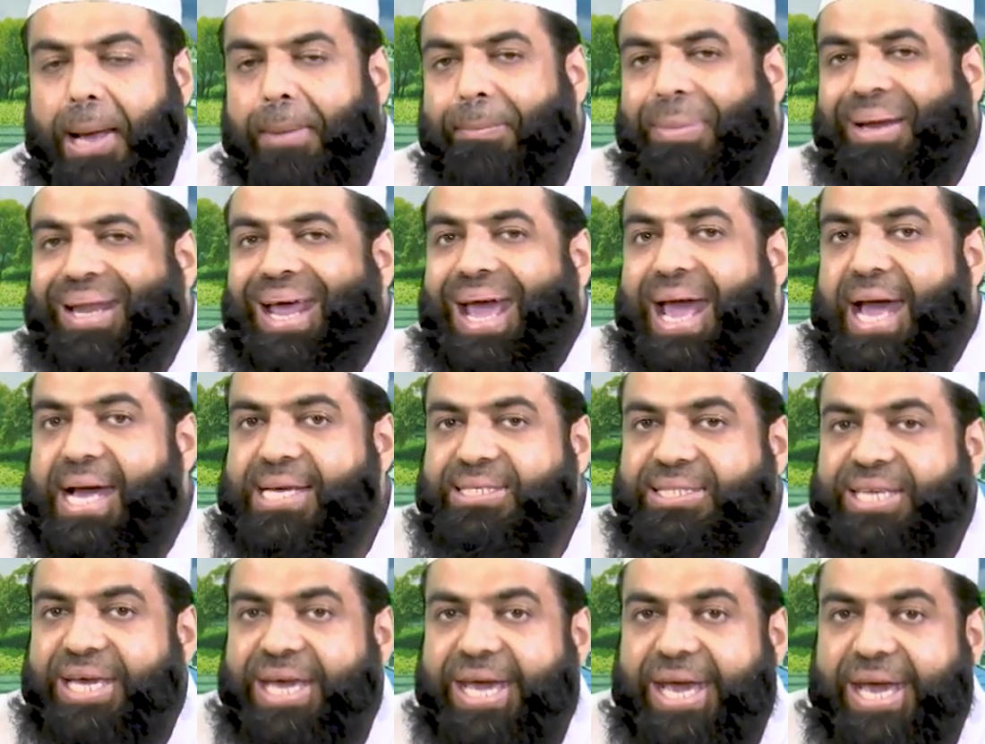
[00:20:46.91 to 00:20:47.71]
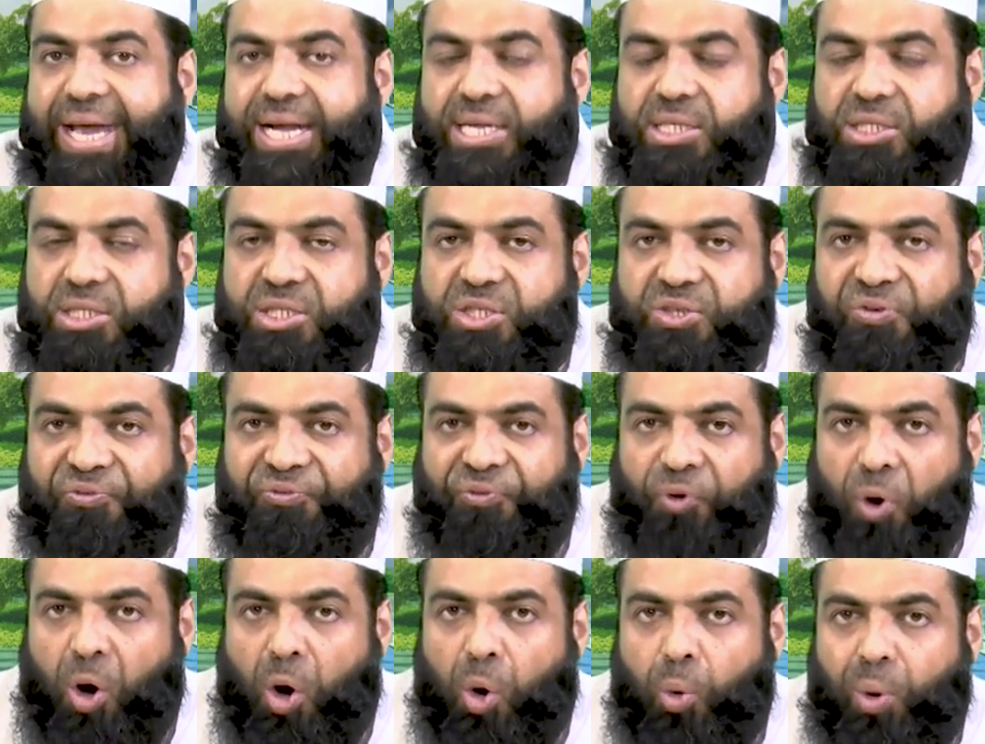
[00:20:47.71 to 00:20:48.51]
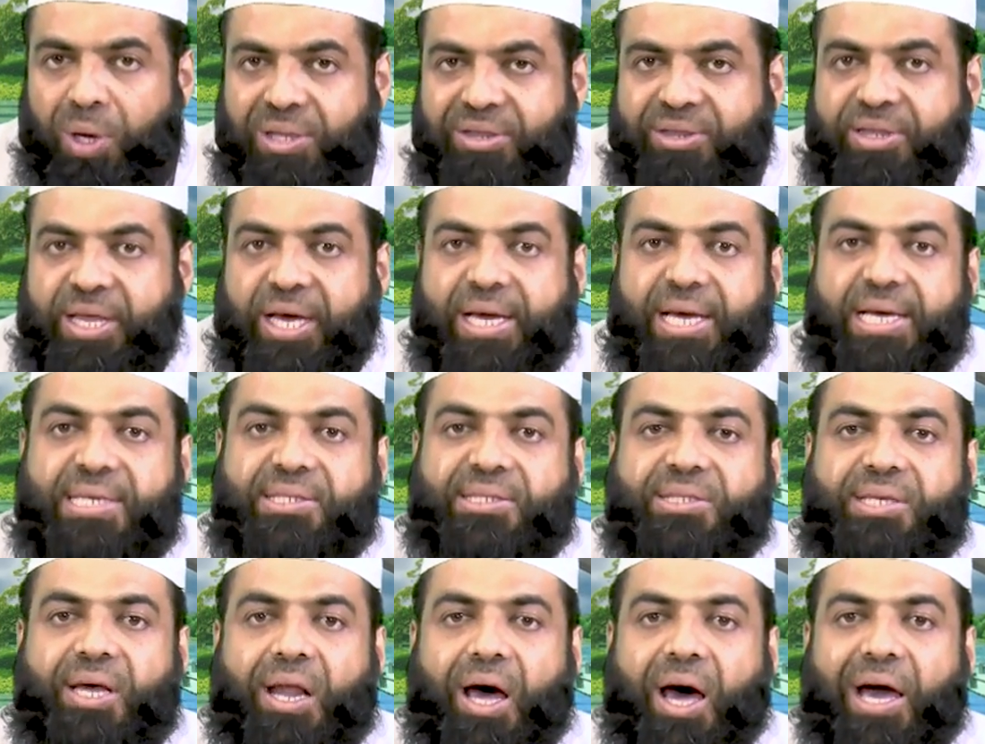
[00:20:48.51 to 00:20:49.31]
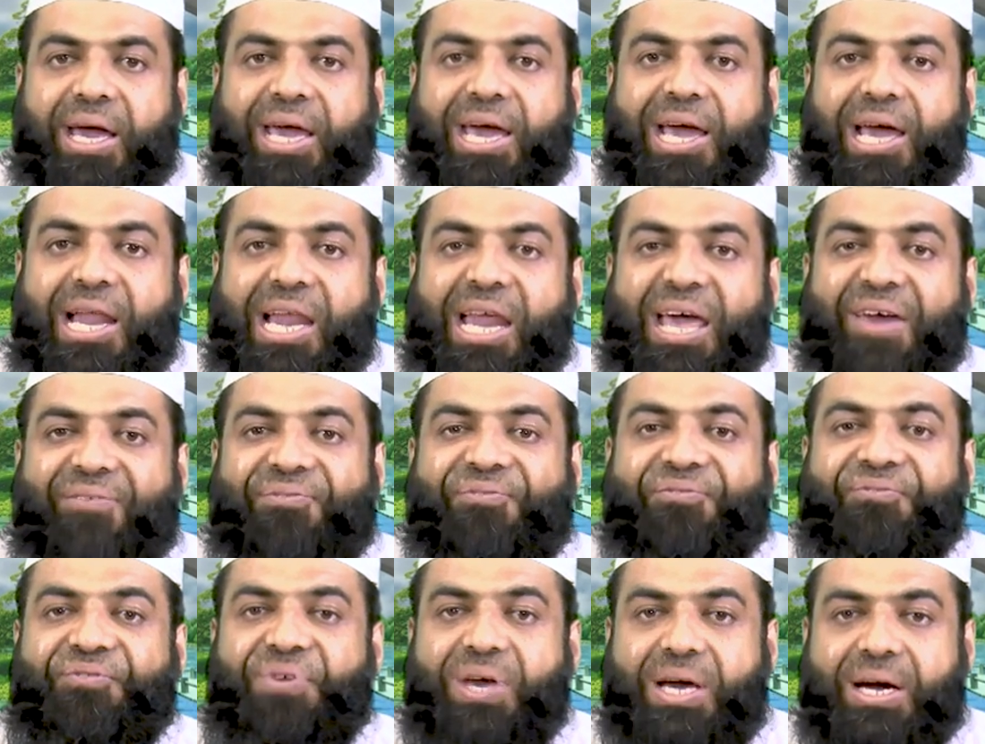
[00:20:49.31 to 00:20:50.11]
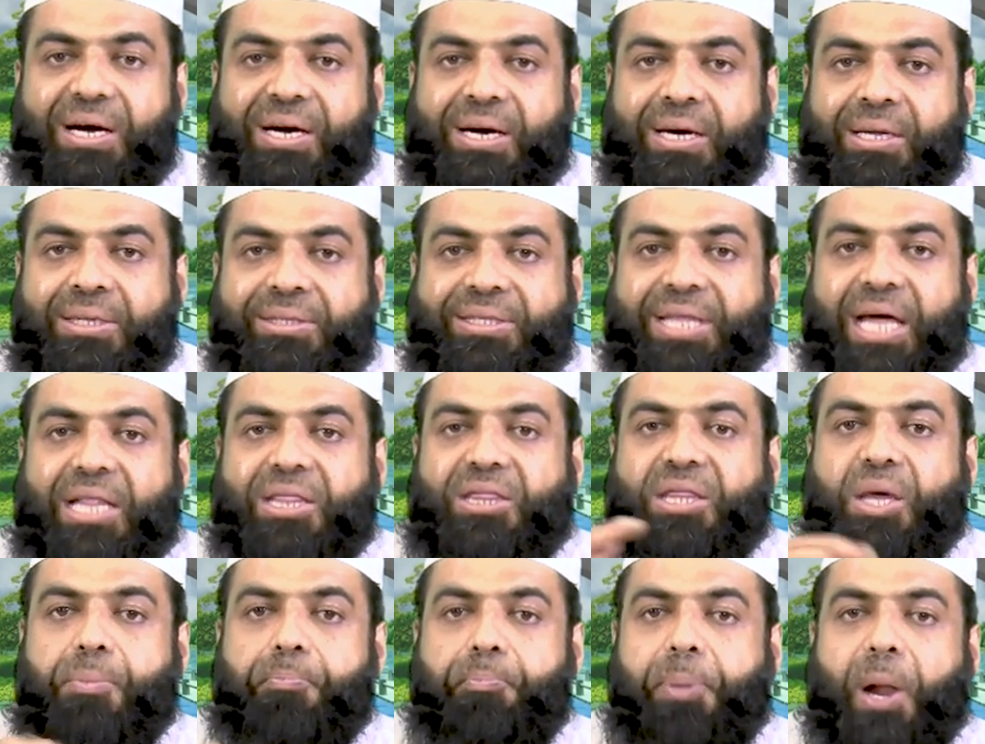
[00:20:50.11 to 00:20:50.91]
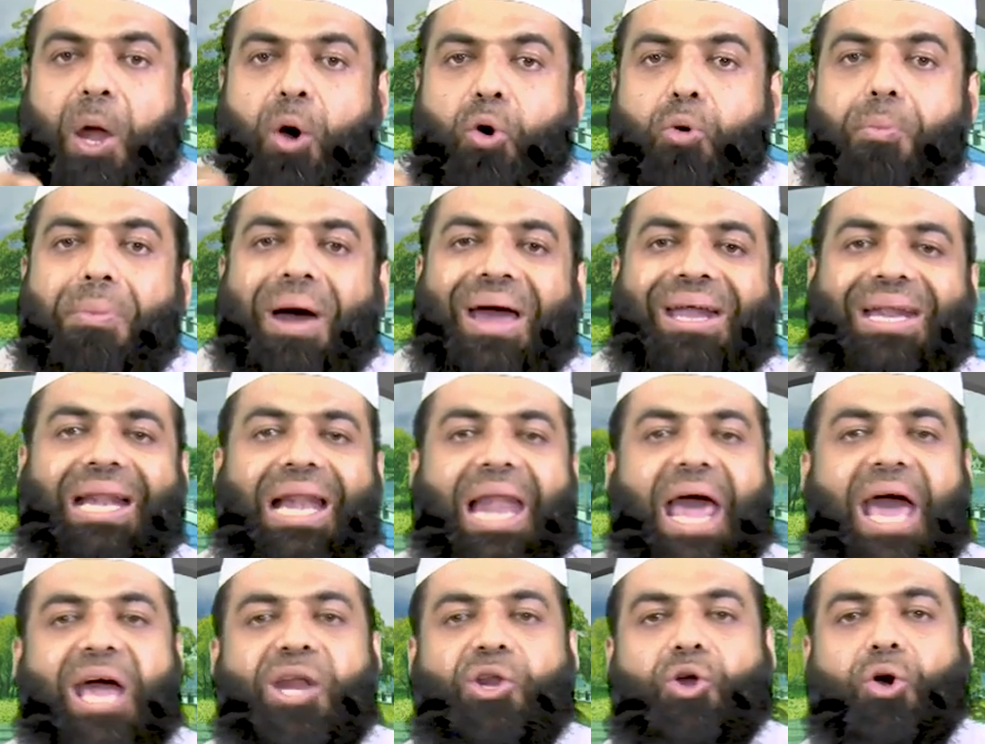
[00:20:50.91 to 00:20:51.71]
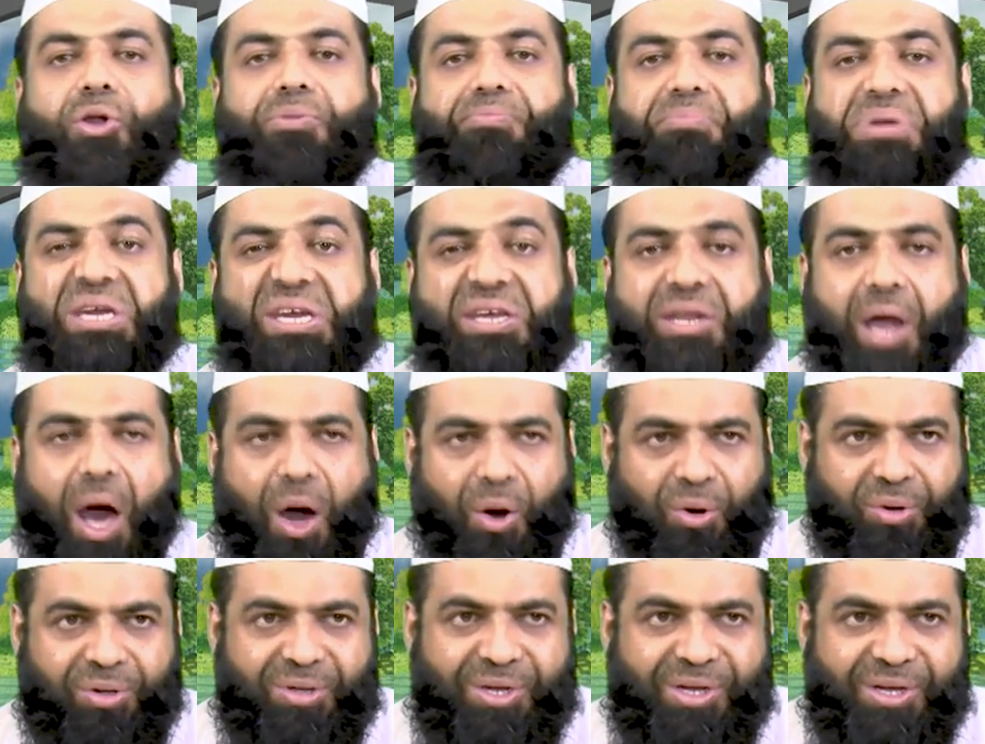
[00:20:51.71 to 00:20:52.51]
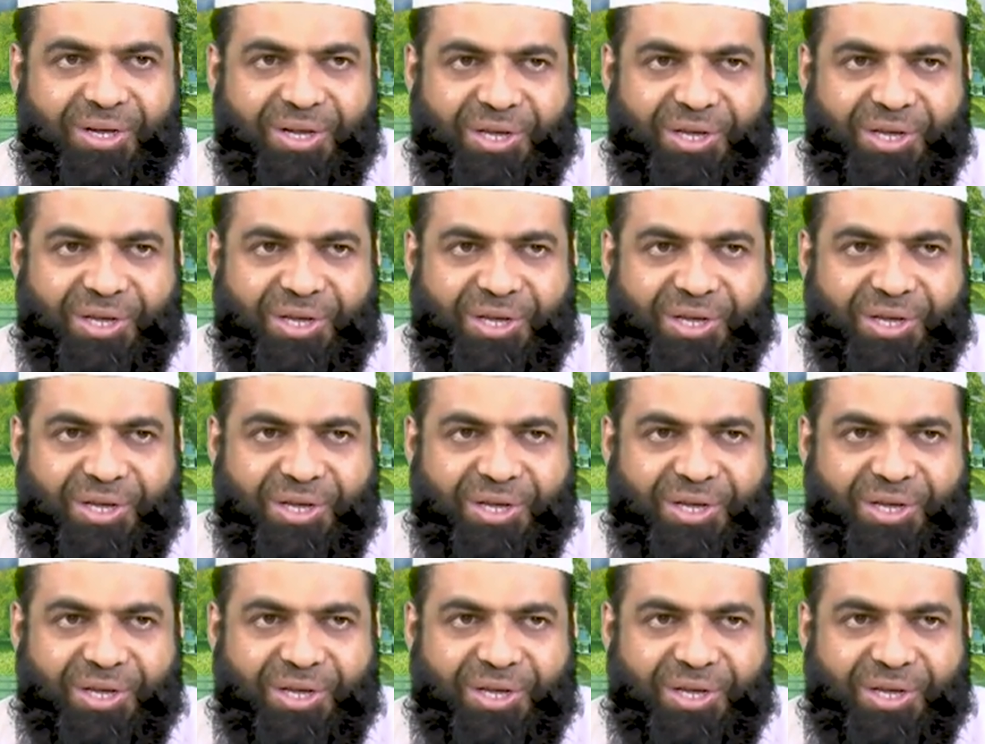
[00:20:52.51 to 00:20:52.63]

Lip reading: But as he inched forward, the Israeli feared that the blow might land on me now.